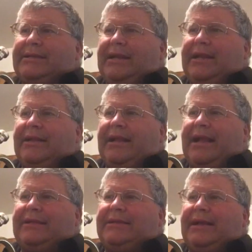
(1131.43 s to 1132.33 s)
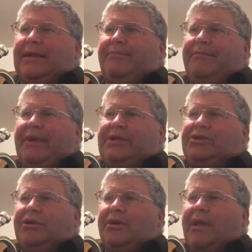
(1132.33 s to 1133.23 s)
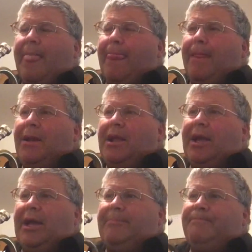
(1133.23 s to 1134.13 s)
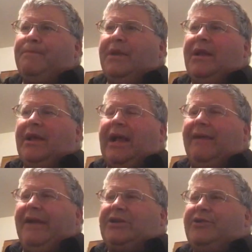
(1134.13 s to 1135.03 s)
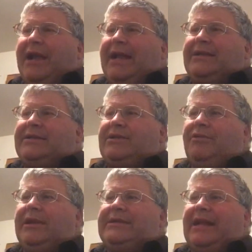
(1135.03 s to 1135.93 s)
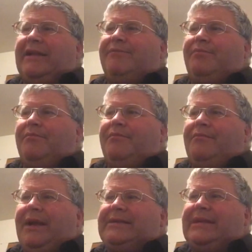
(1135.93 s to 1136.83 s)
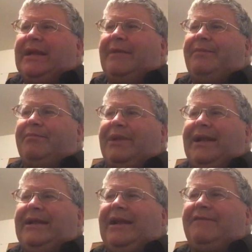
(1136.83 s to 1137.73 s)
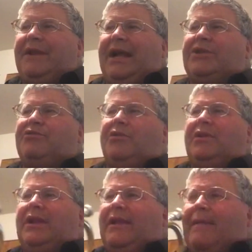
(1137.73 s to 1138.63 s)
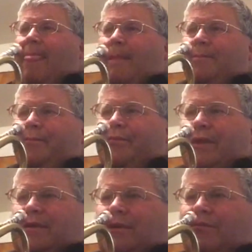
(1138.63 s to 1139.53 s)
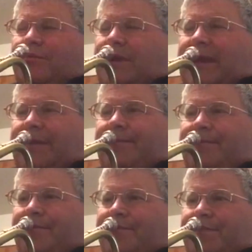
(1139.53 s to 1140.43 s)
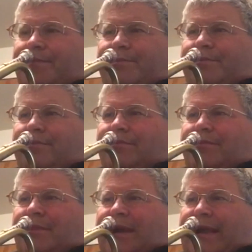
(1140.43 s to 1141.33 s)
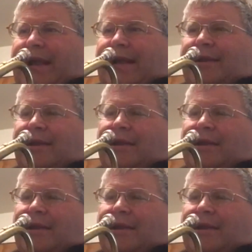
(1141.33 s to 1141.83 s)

in that measure. I've actually had students that have messed that up and played an F natural. So really, again,